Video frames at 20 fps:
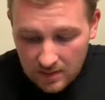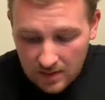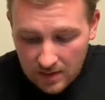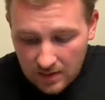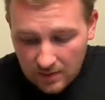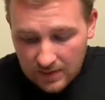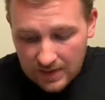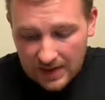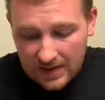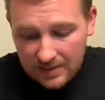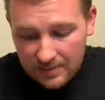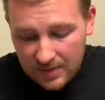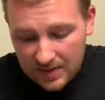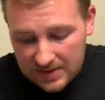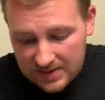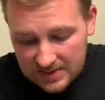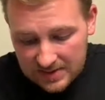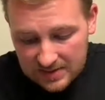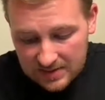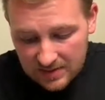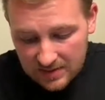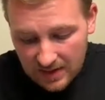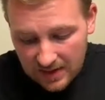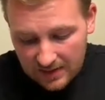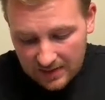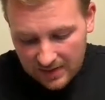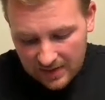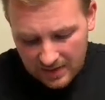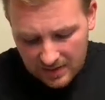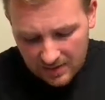Okay, Pisces, I
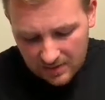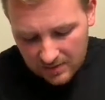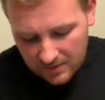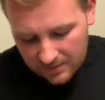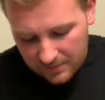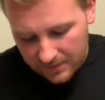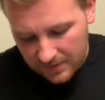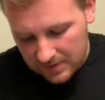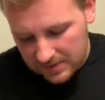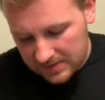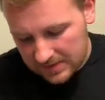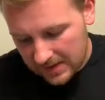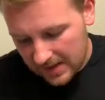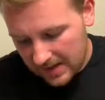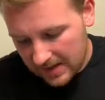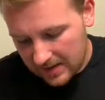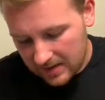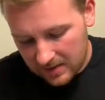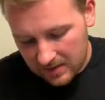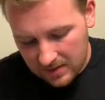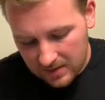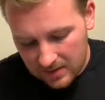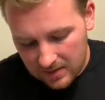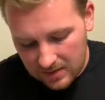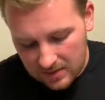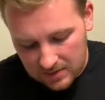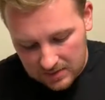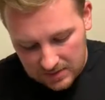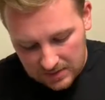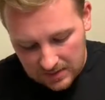think you're the first sign
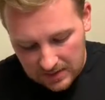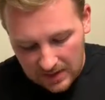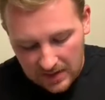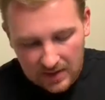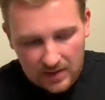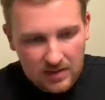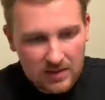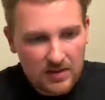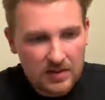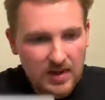to get